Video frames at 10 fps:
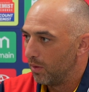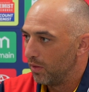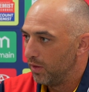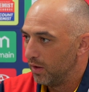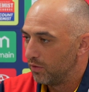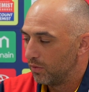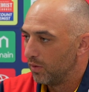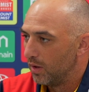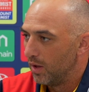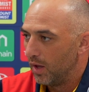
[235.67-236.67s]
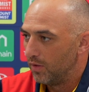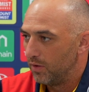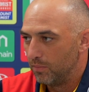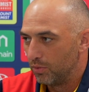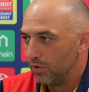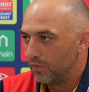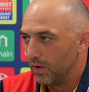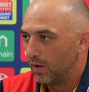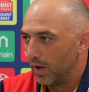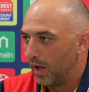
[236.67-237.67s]
but I think it's improved
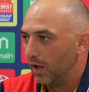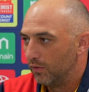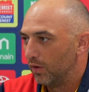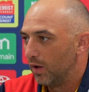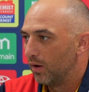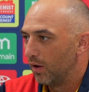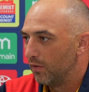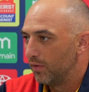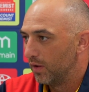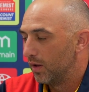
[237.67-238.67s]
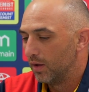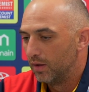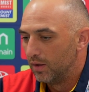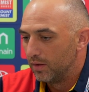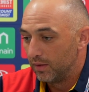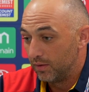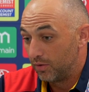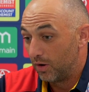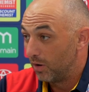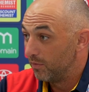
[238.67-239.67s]
a hell of a lot over the
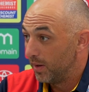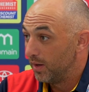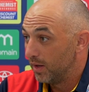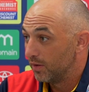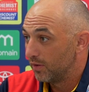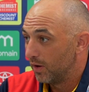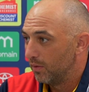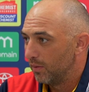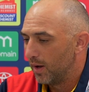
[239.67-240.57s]
time I've been here. So